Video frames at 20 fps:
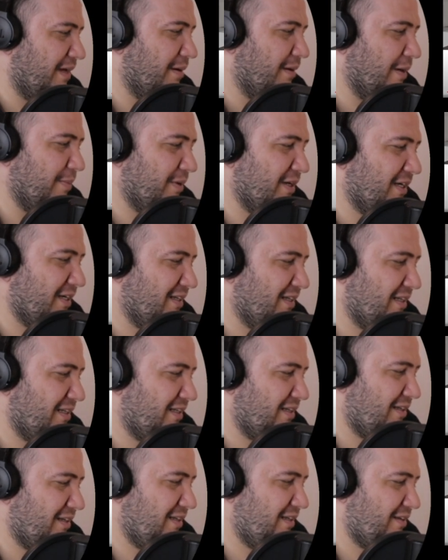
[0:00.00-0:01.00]
am gonna
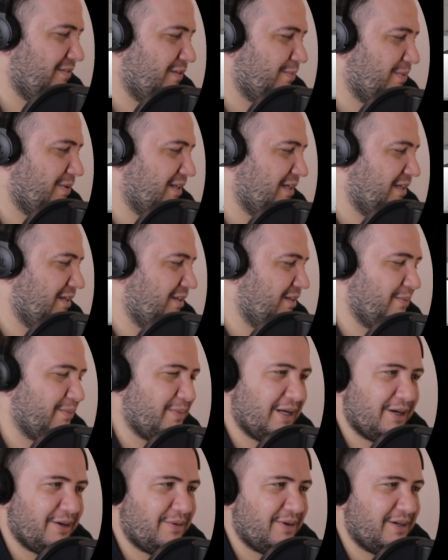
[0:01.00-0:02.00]
leave it playing in the
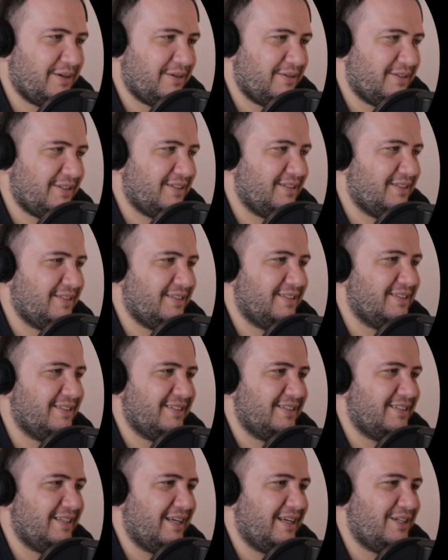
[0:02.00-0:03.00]
background,
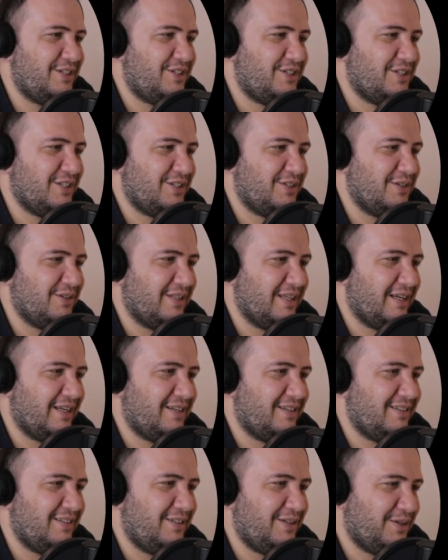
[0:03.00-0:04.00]
okay, just so that
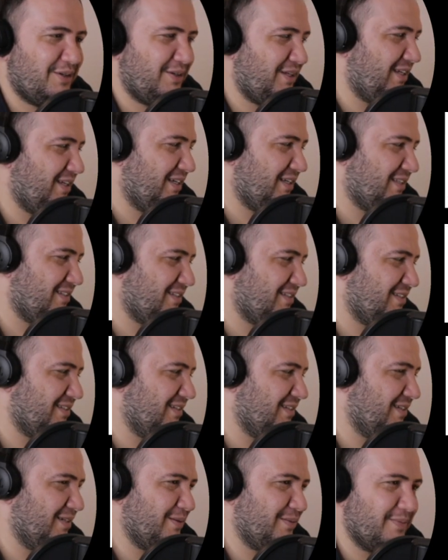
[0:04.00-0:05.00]
you know he gets
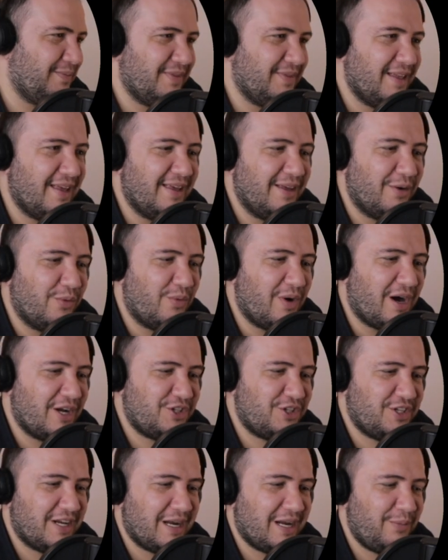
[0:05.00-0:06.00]
um, watch
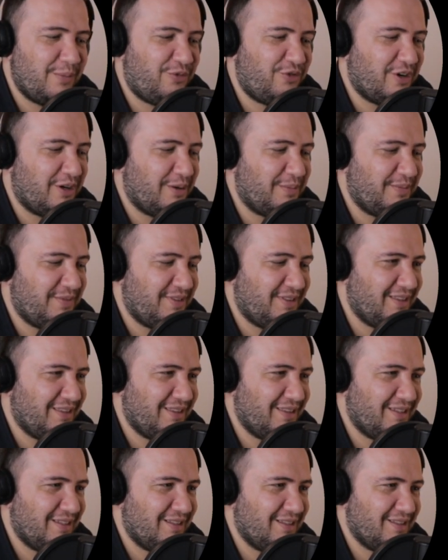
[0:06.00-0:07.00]
time from
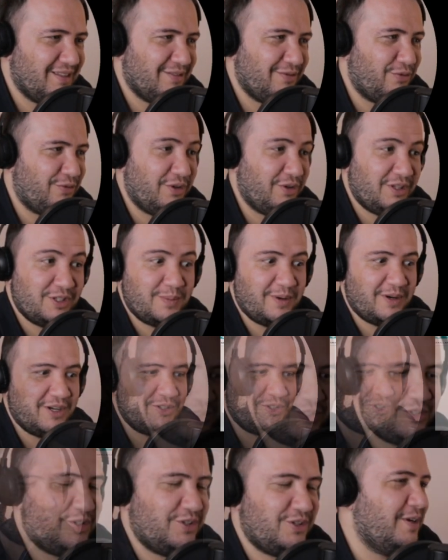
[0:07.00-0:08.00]
for the
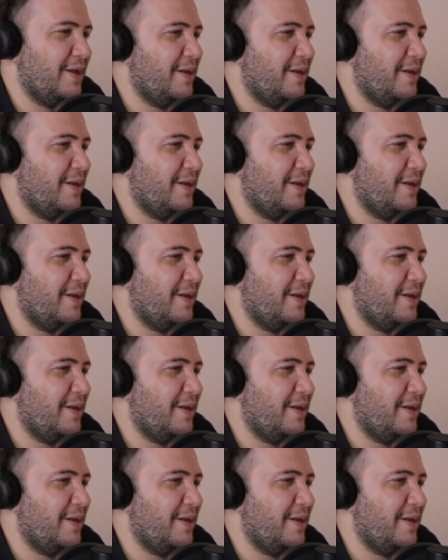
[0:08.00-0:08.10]
sponsor.